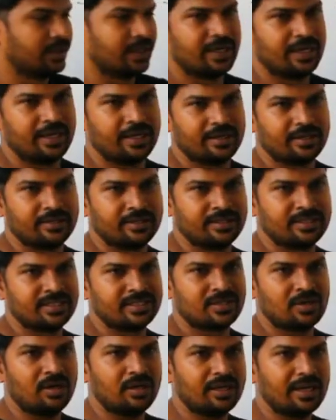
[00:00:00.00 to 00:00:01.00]
3 here. This
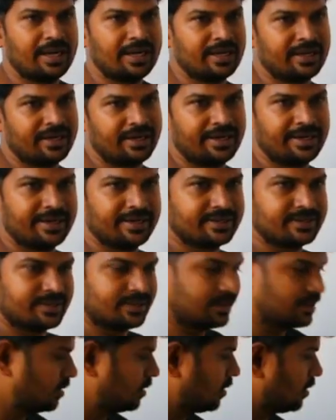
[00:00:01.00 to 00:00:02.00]
is called inner
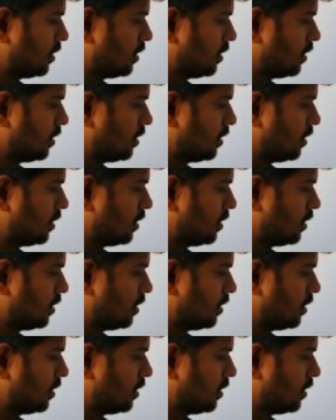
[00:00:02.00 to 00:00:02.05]
radius.